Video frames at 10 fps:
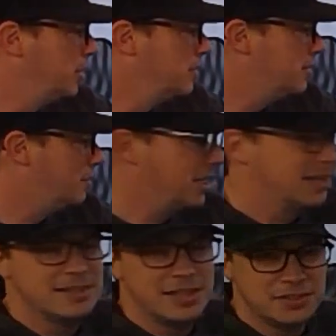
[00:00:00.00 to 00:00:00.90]
is I'm not
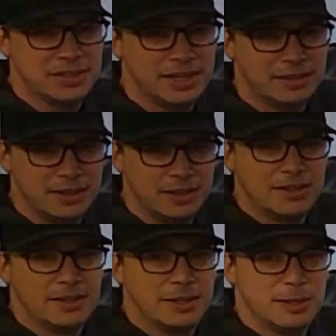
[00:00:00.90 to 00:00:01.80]
going to test it out
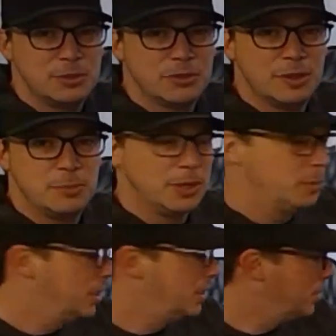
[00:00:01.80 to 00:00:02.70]
um, just on my
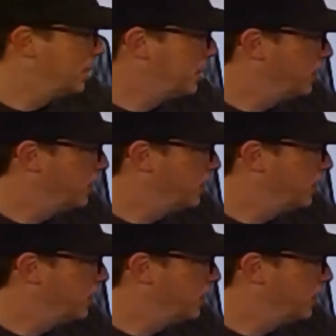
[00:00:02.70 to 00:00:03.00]
own, but my,